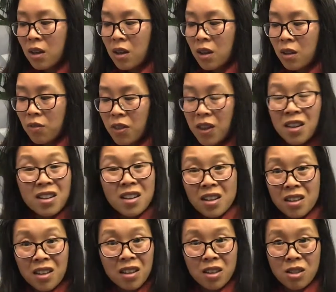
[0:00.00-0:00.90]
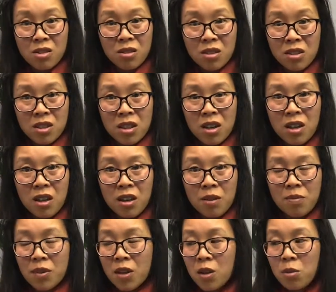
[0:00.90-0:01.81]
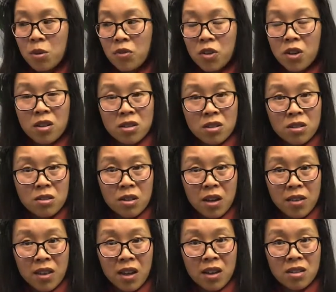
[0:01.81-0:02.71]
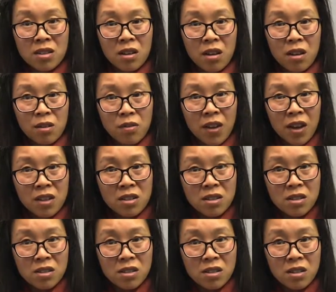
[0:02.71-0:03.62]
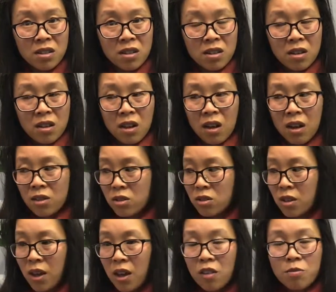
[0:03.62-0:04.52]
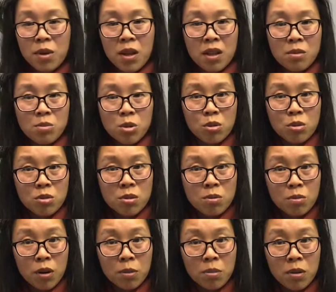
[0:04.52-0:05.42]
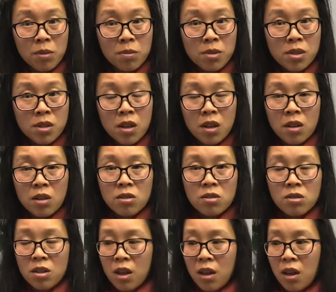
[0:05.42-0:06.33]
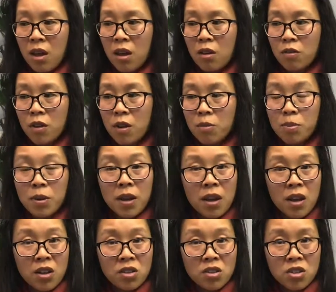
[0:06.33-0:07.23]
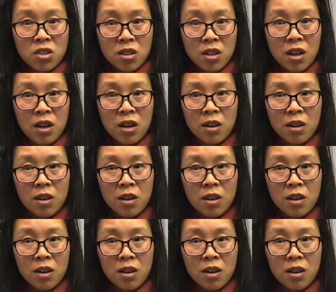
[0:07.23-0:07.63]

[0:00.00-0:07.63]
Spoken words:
if they're needing this all the time, we've got to look at the underlying factors. Do they have malabsorption problems? Do they have a pH